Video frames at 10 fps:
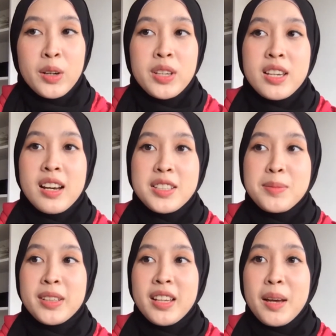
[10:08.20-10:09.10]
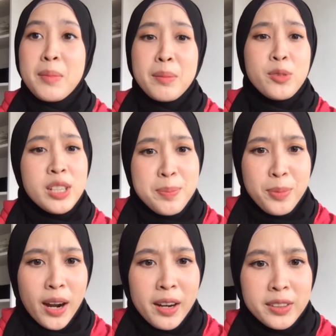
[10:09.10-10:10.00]
Okay, sebenarnya I'm really
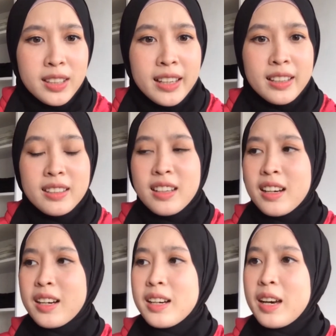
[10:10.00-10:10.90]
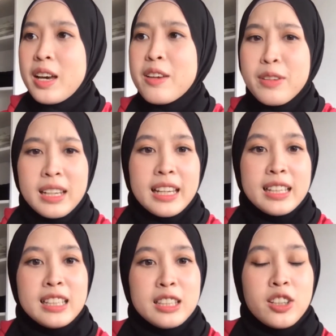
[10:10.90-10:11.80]
proud. Like even
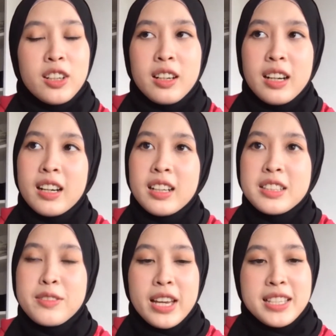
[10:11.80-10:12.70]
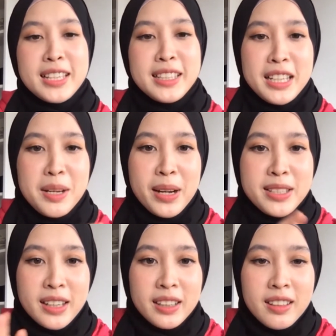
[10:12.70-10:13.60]
later, TVS kan ada
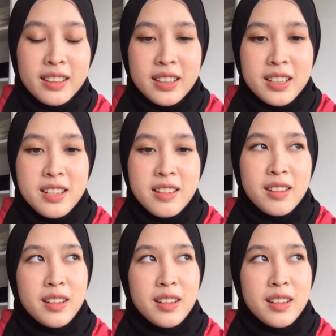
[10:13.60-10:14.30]
banyak I